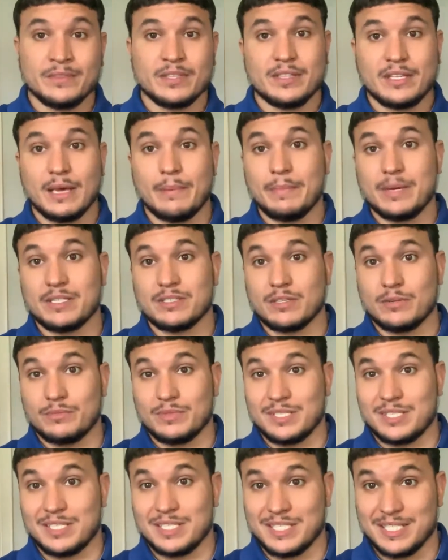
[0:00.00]
that messes up the
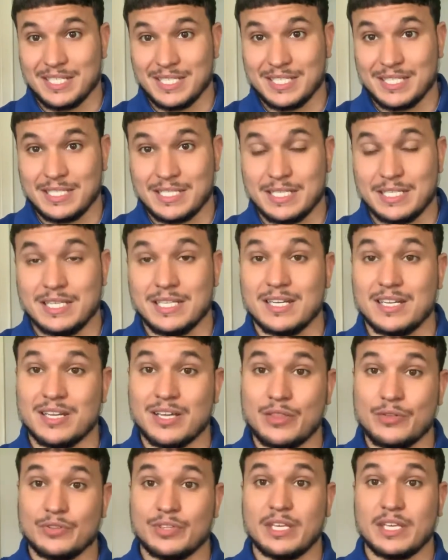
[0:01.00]
consistency.
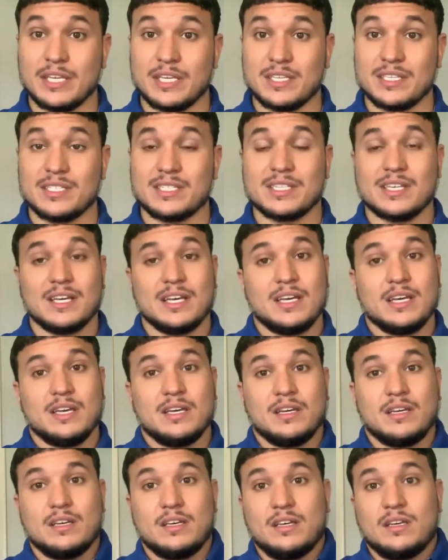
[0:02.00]
Another thing is,
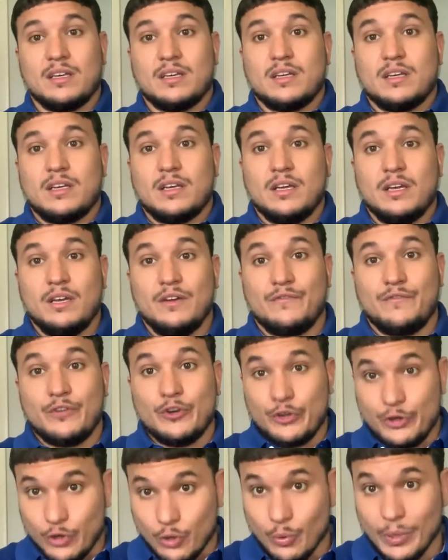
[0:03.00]
if
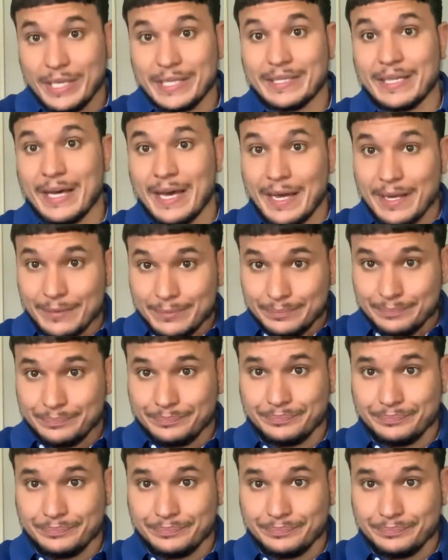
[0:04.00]
you're doing that,